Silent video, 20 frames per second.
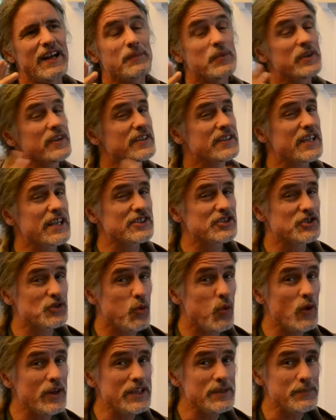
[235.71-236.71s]
but it takes
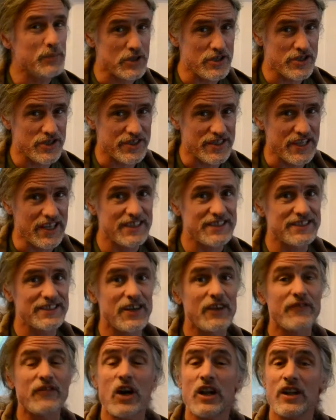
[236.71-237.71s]
20%
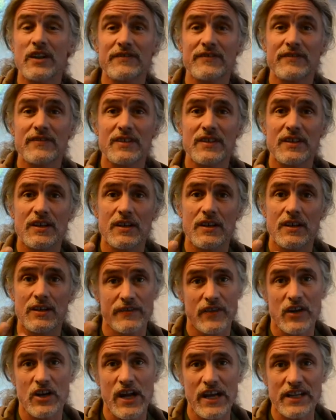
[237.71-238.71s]
of all
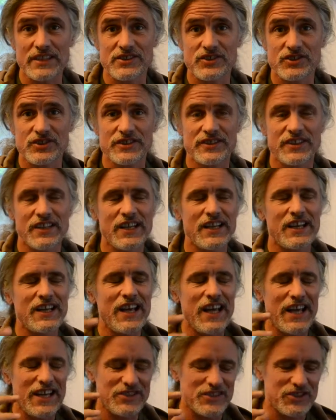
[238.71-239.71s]
of our oxygen.
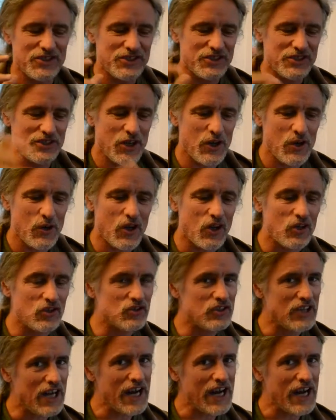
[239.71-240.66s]
And so a